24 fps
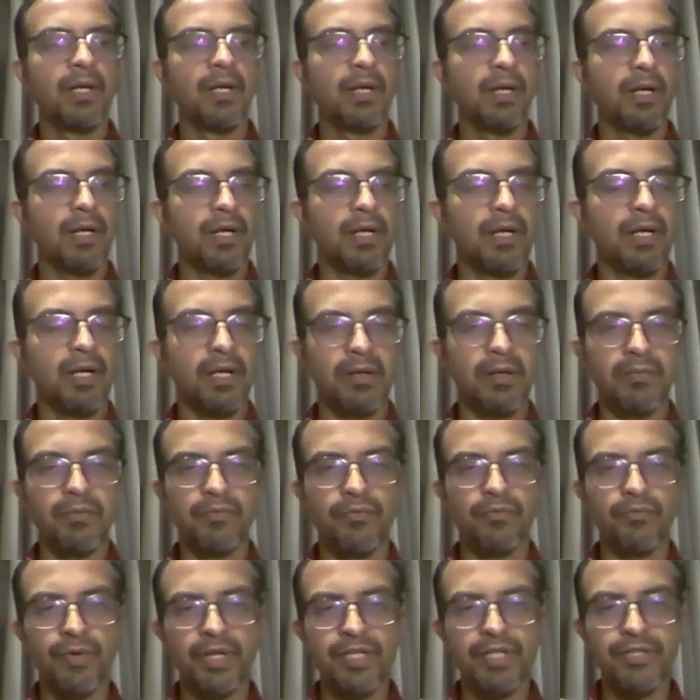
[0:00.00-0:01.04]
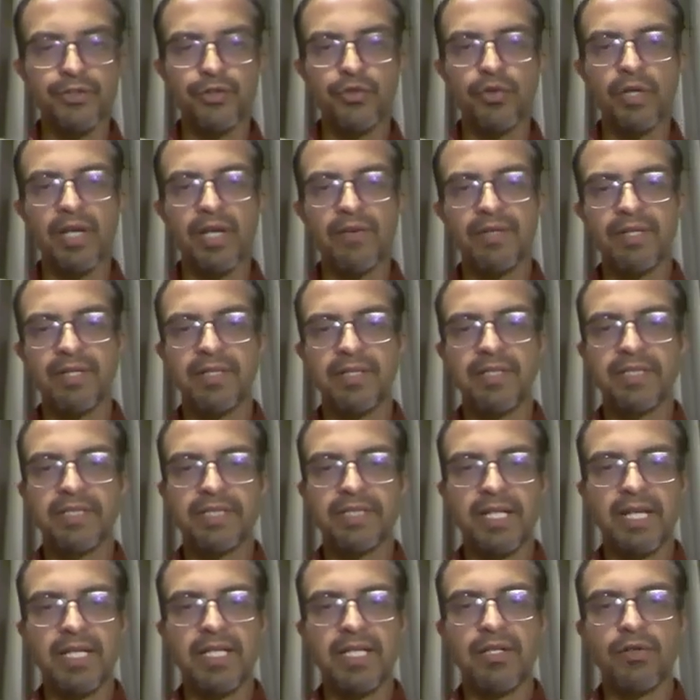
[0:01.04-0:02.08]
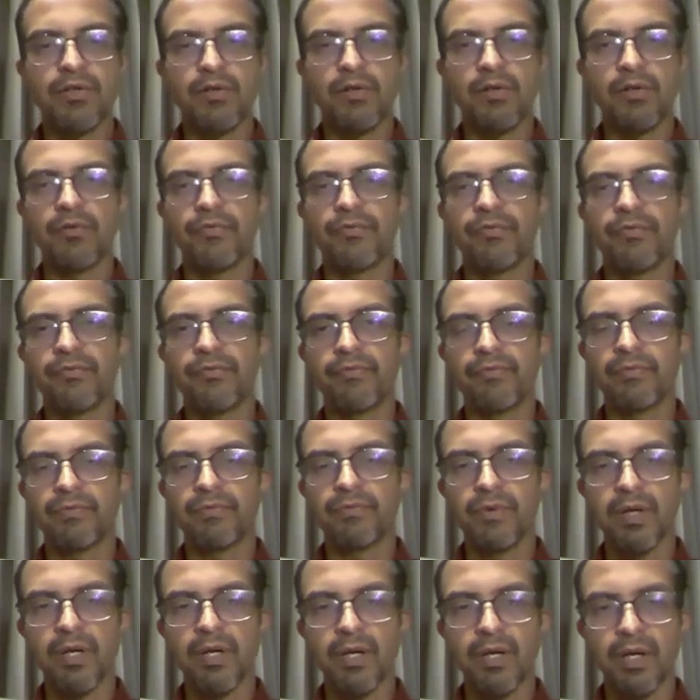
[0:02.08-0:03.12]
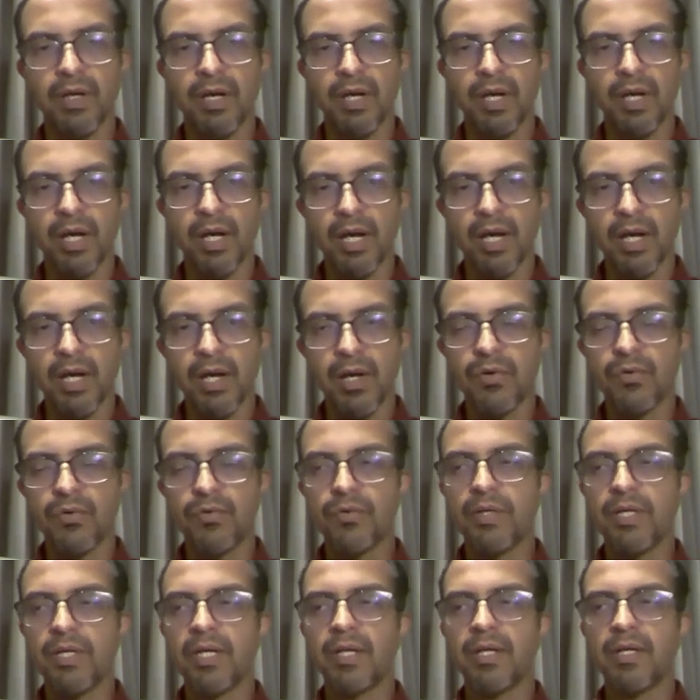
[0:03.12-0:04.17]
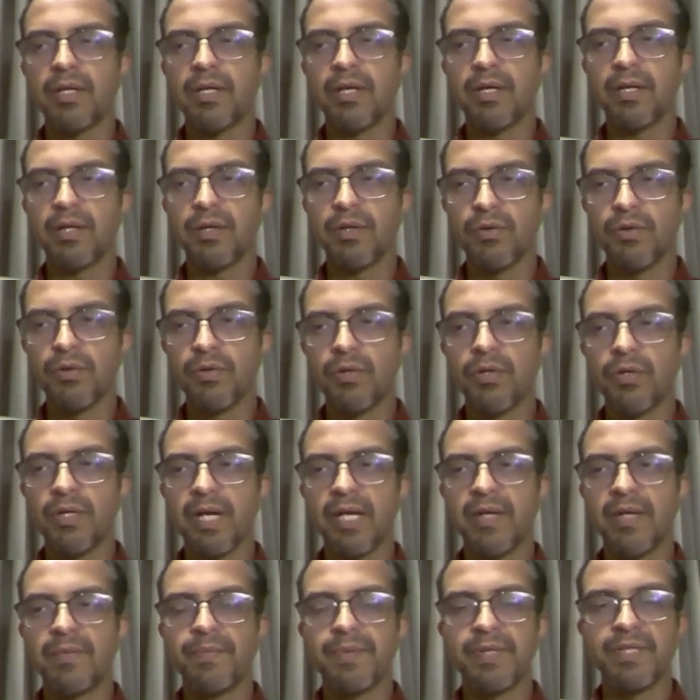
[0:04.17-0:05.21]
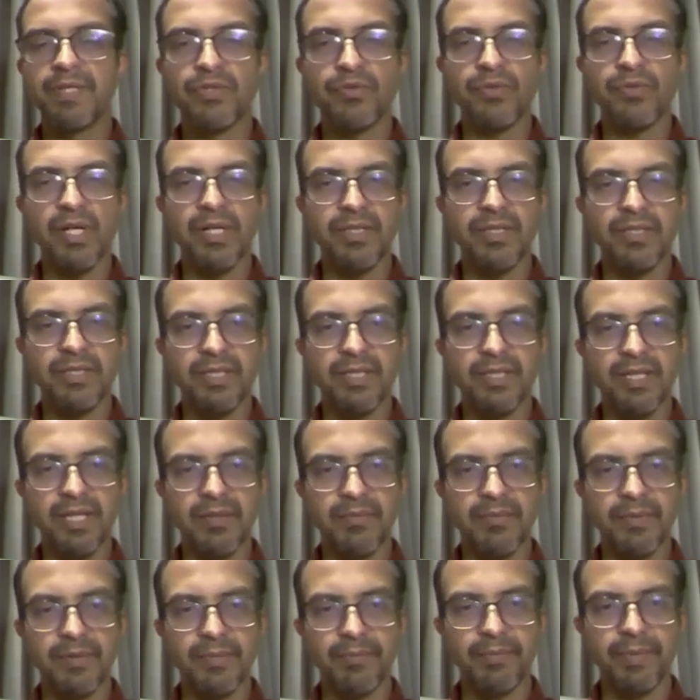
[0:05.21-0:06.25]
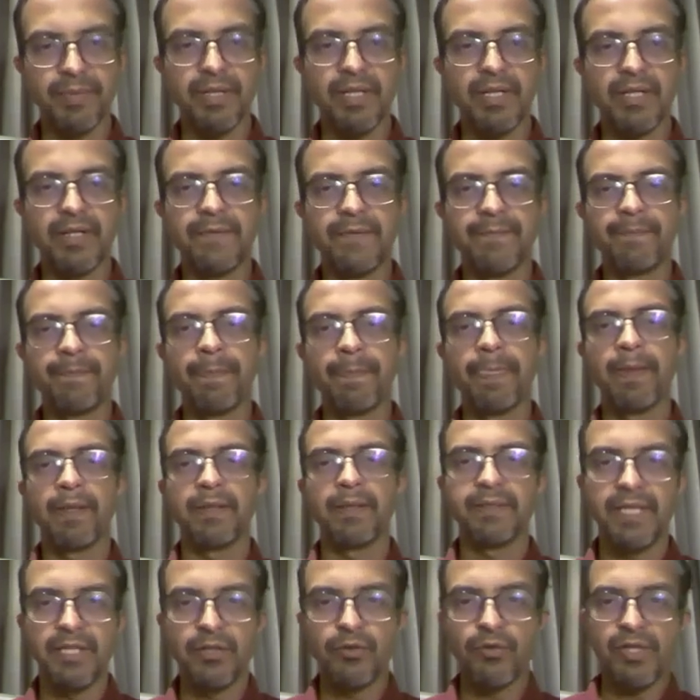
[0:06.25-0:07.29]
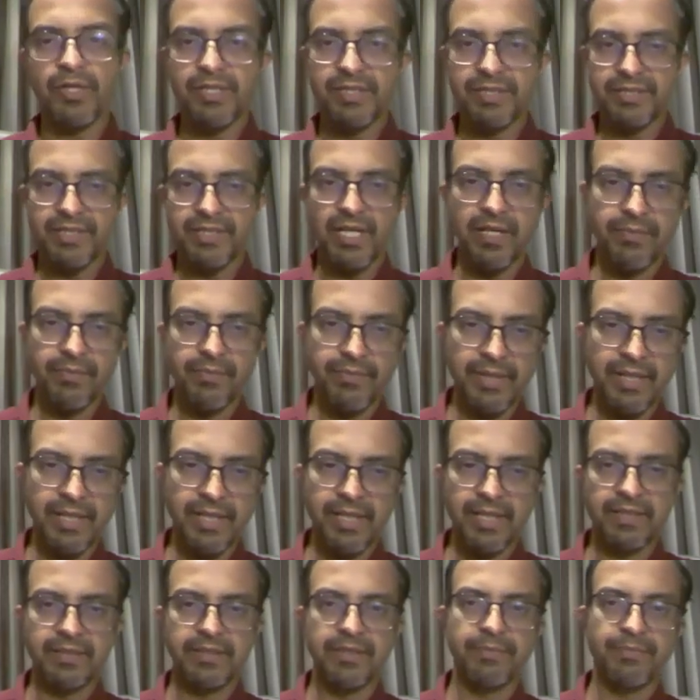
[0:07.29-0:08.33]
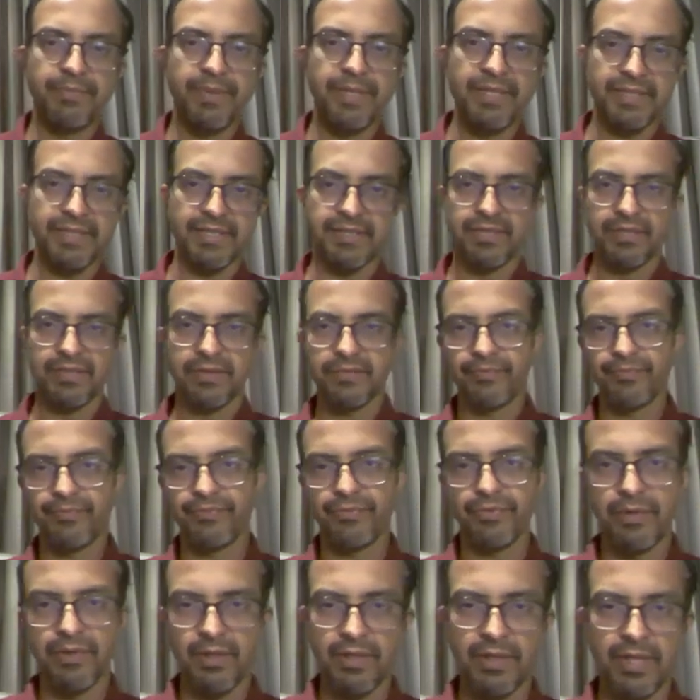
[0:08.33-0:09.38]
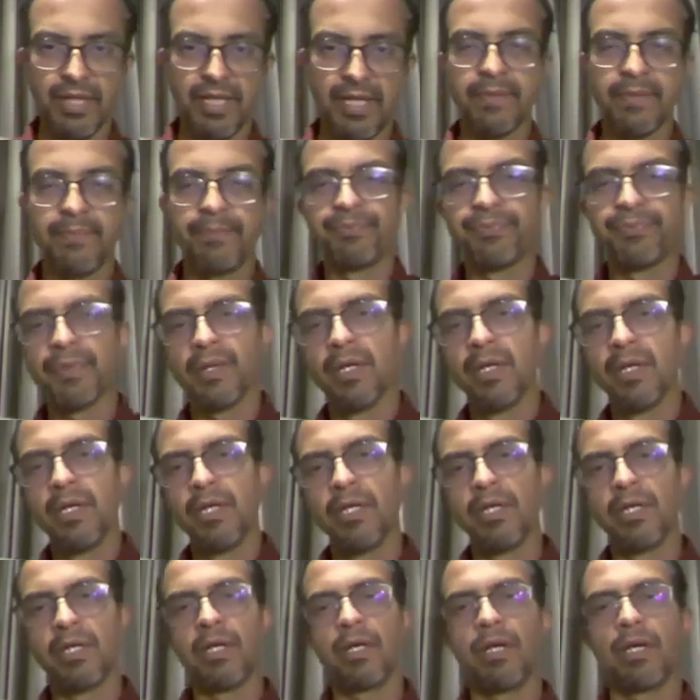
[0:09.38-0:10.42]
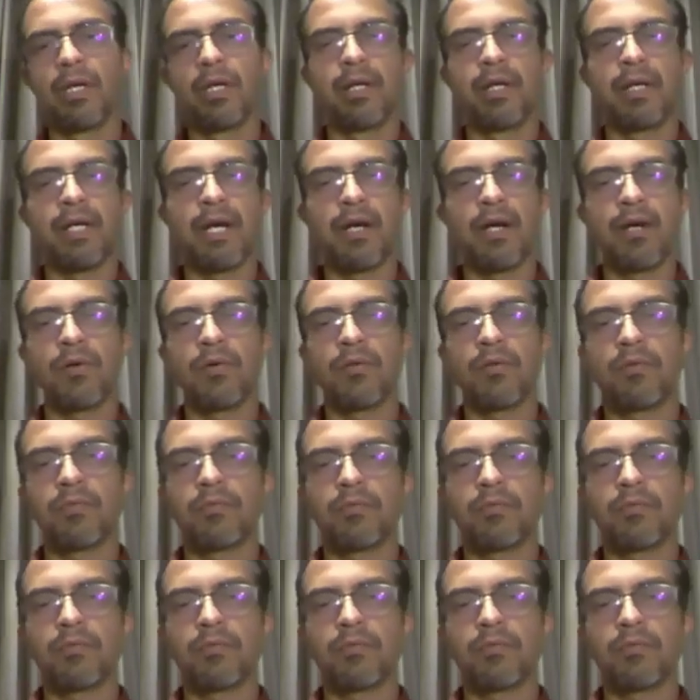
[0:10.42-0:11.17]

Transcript: Once you have an understanding of how a good IP strategy can be built, then you can start bringing in the pieces, right? Now,